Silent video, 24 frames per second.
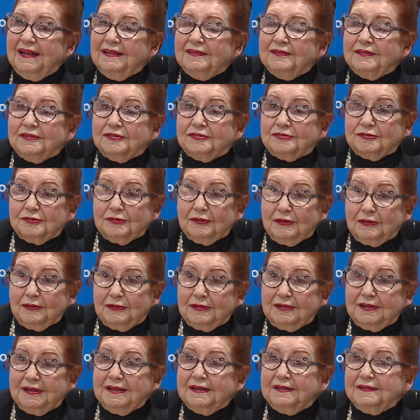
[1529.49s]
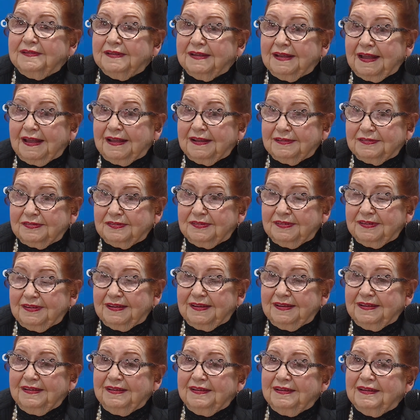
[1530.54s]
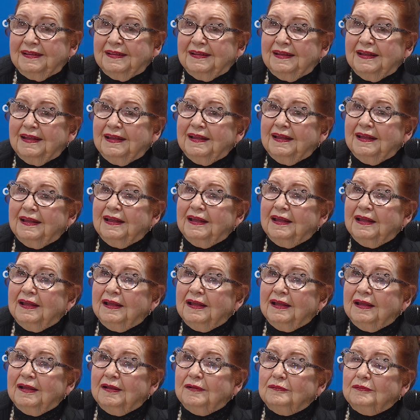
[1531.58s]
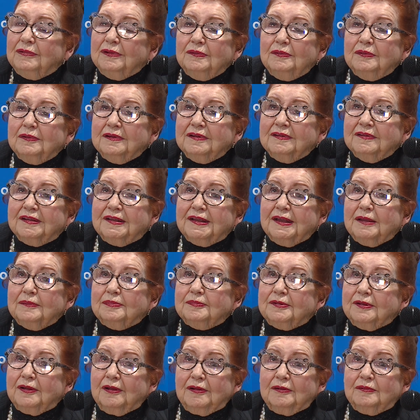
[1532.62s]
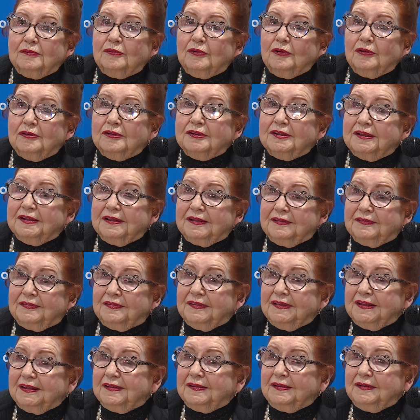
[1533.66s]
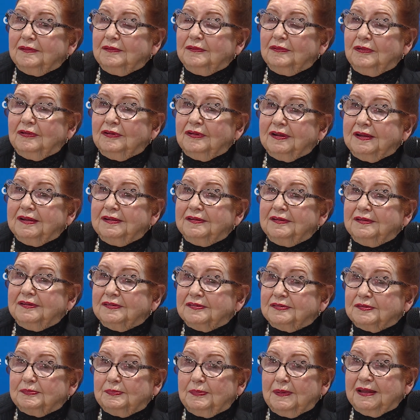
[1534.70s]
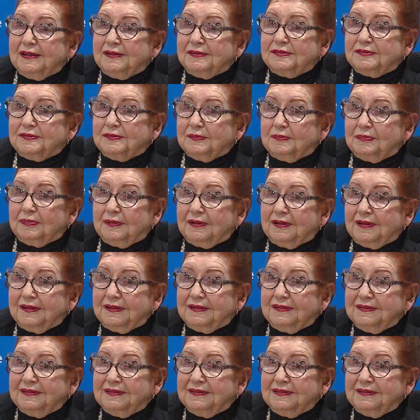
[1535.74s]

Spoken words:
the stroke and the accident, we would have kept on working thinking we're indispensable.